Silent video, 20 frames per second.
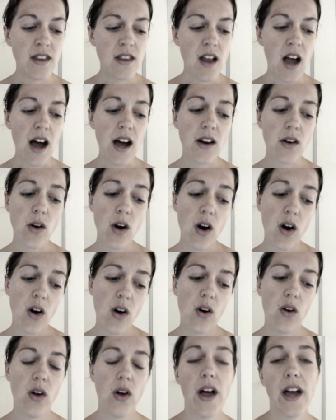Not
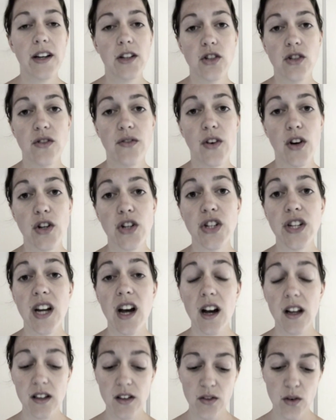all extra virgin
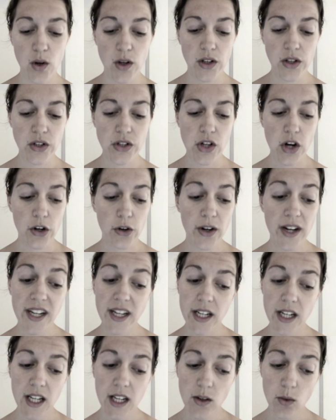olive oils are
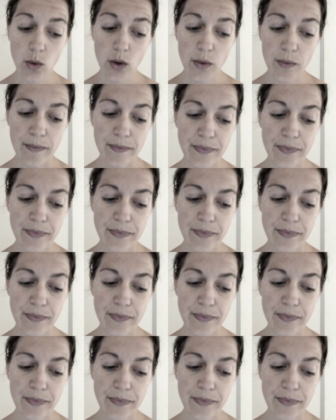created equal.